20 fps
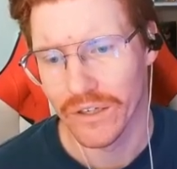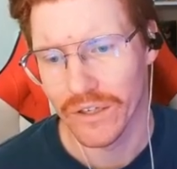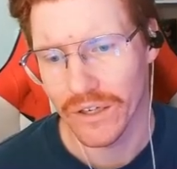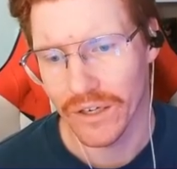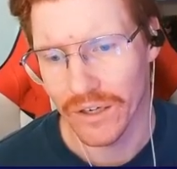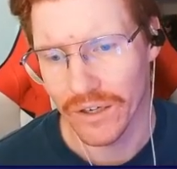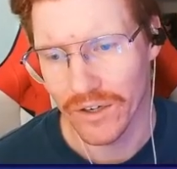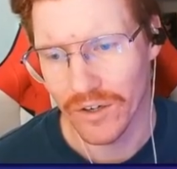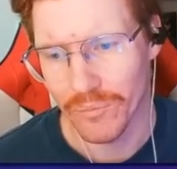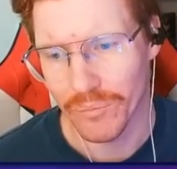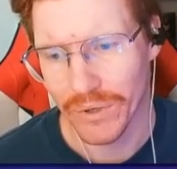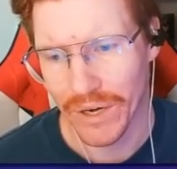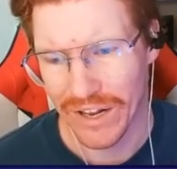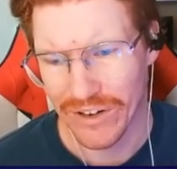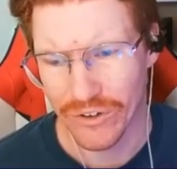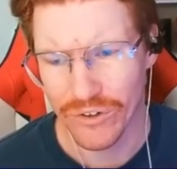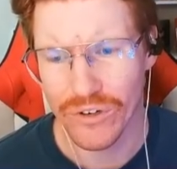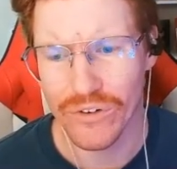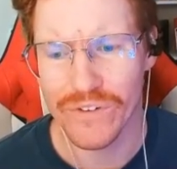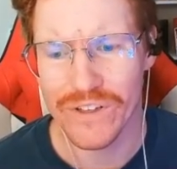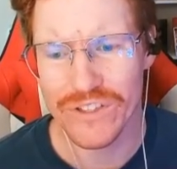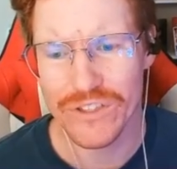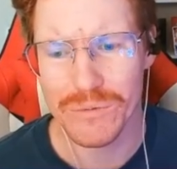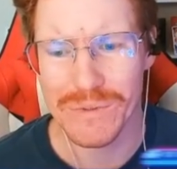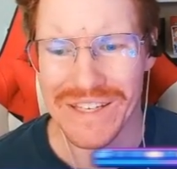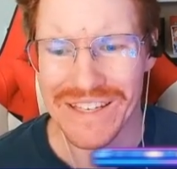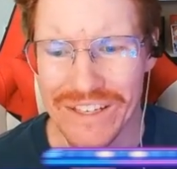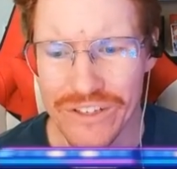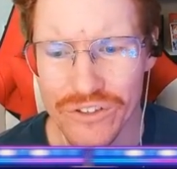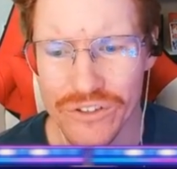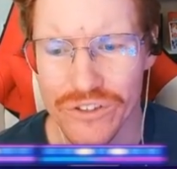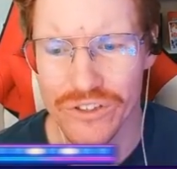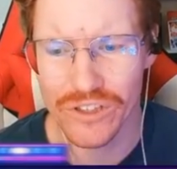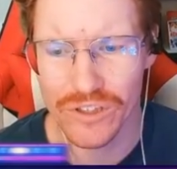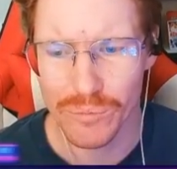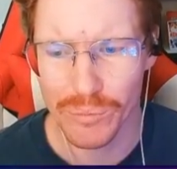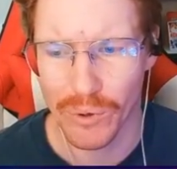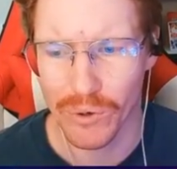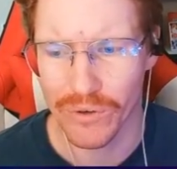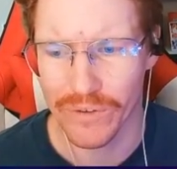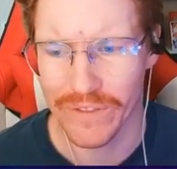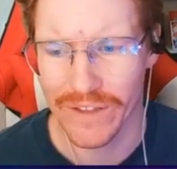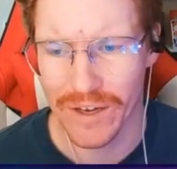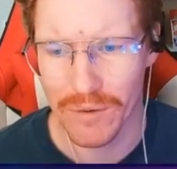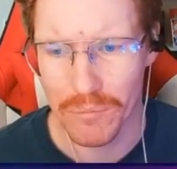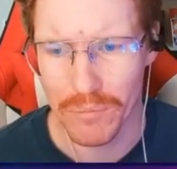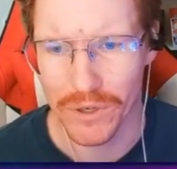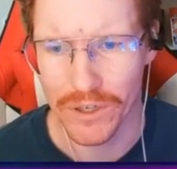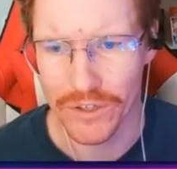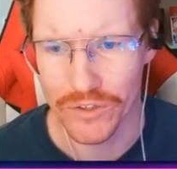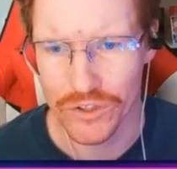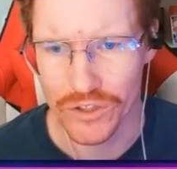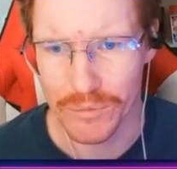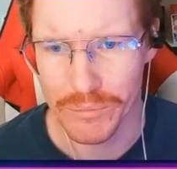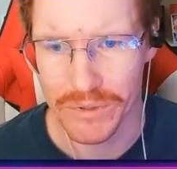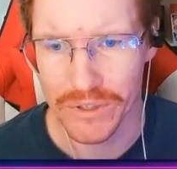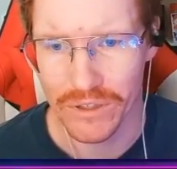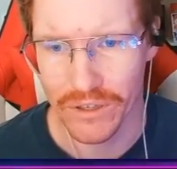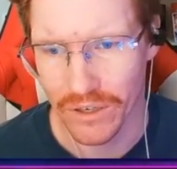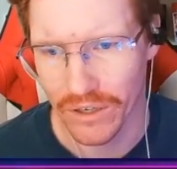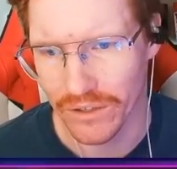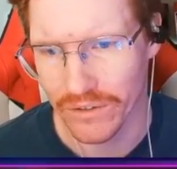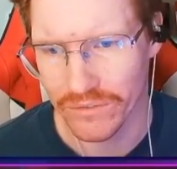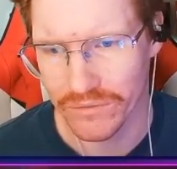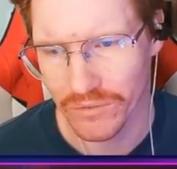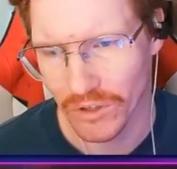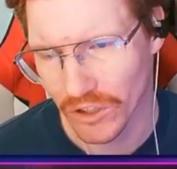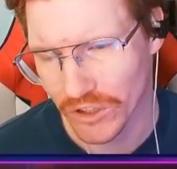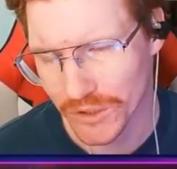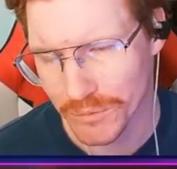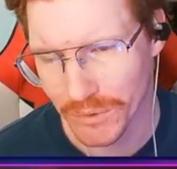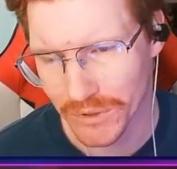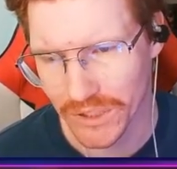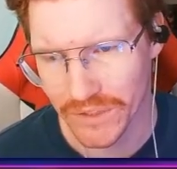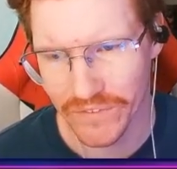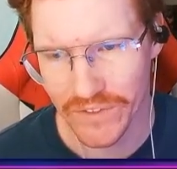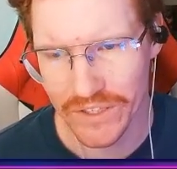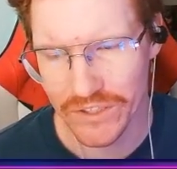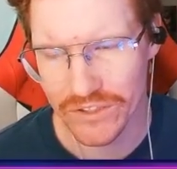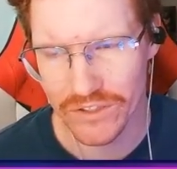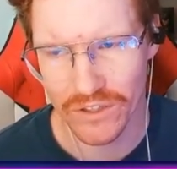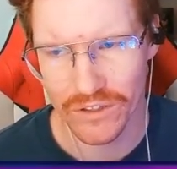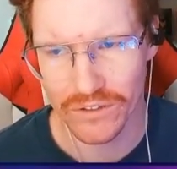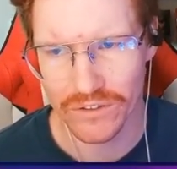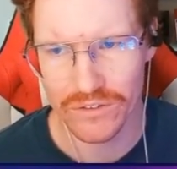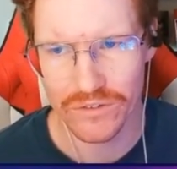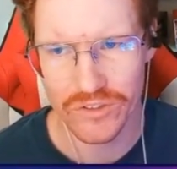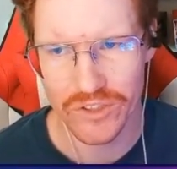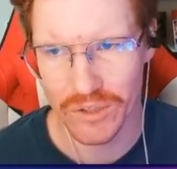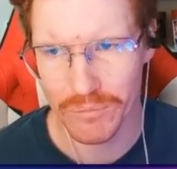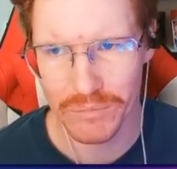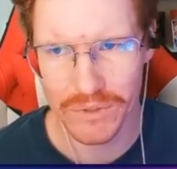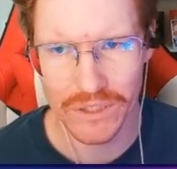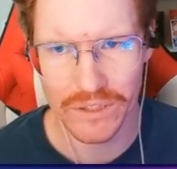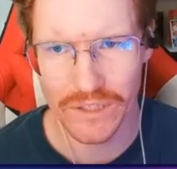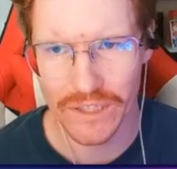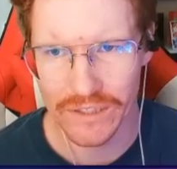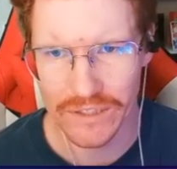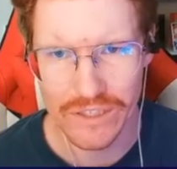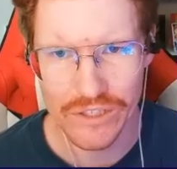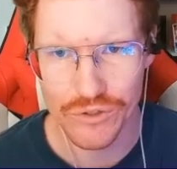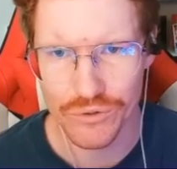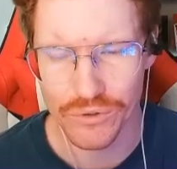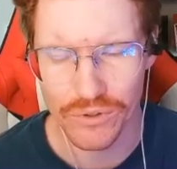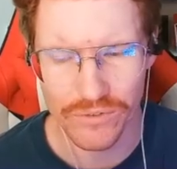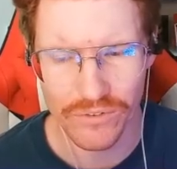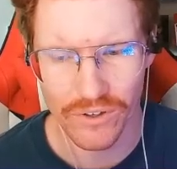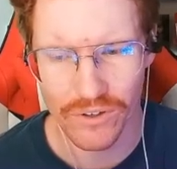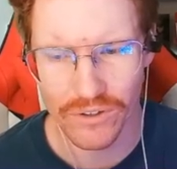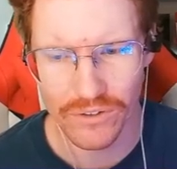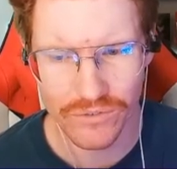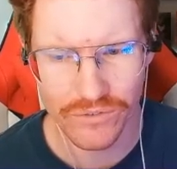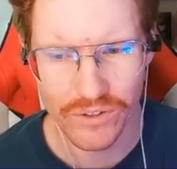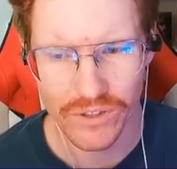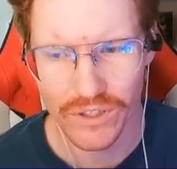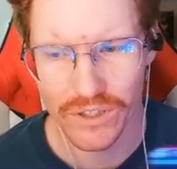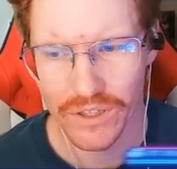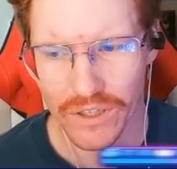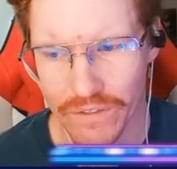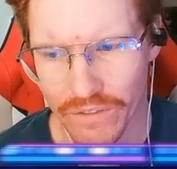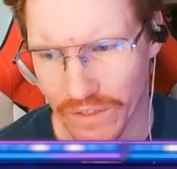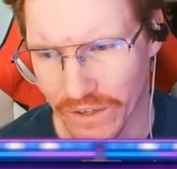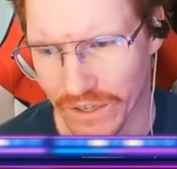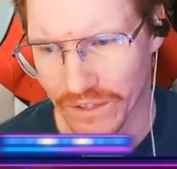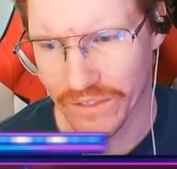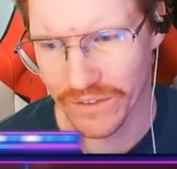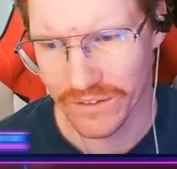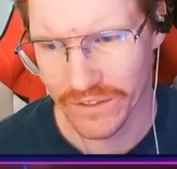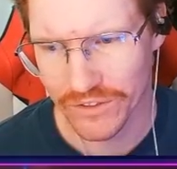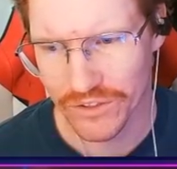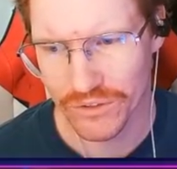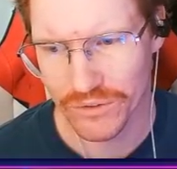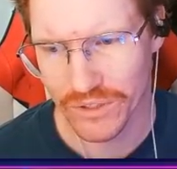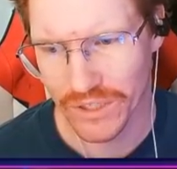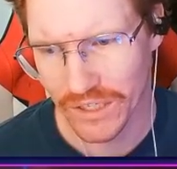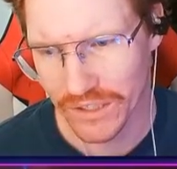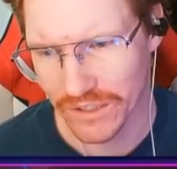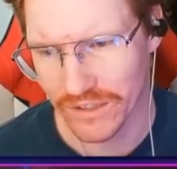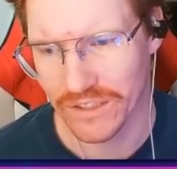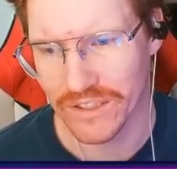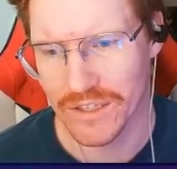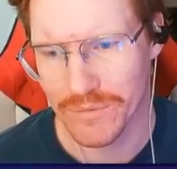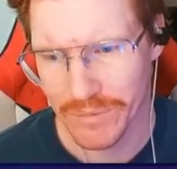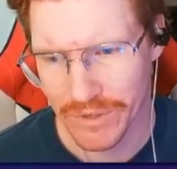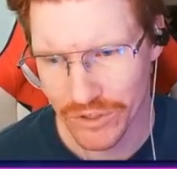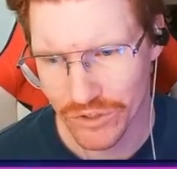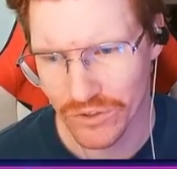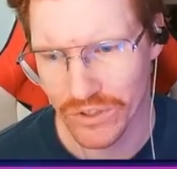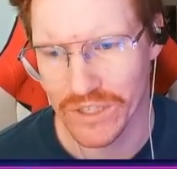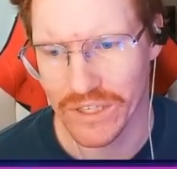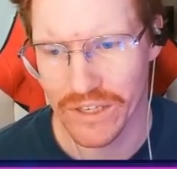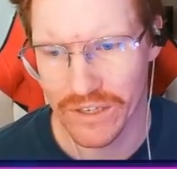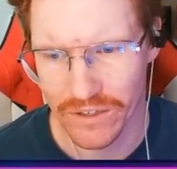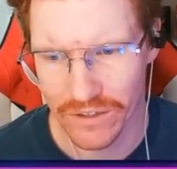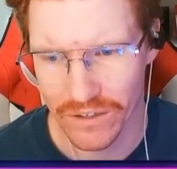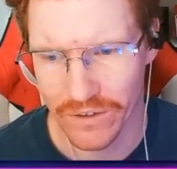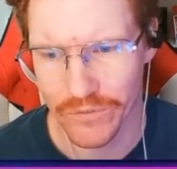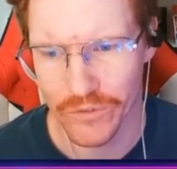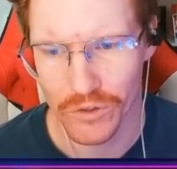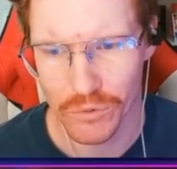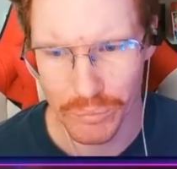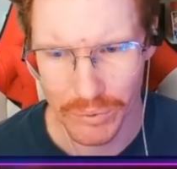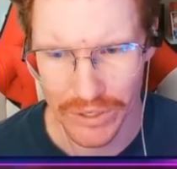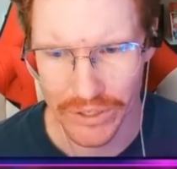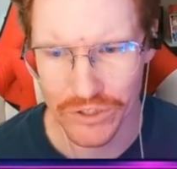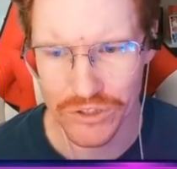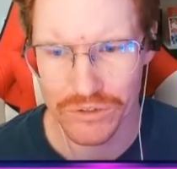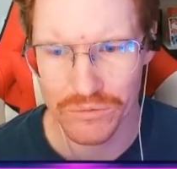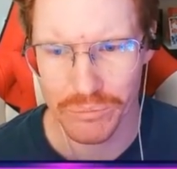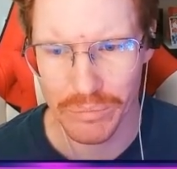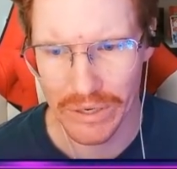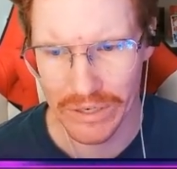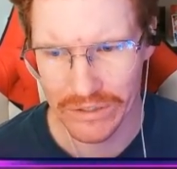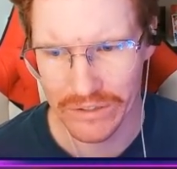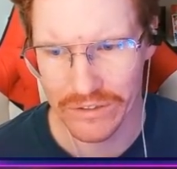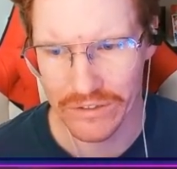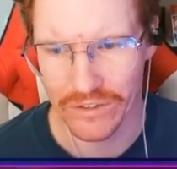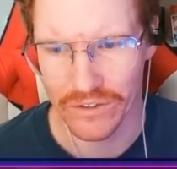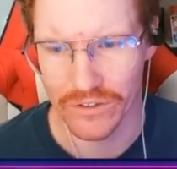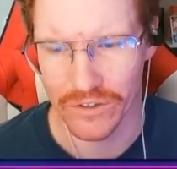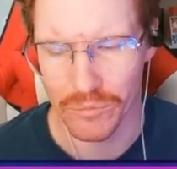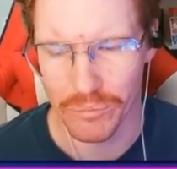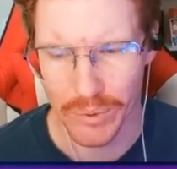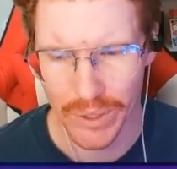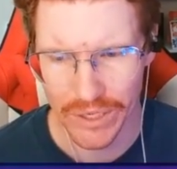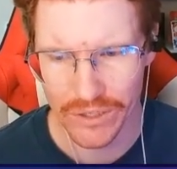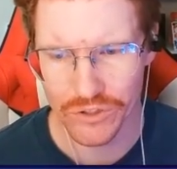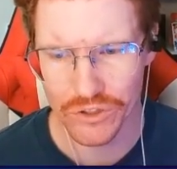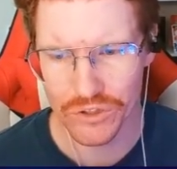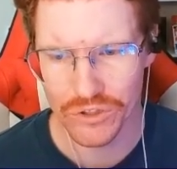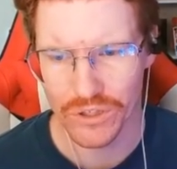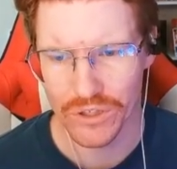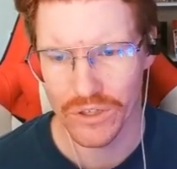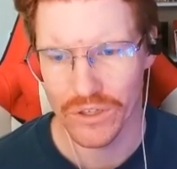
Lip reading: But I don't know if that's going to hinder your opponent that much. I mean, ultimately, if they start something that needs to evolve, then I think that's okay. Then they need to make sure they get it off their bench, back into their bench.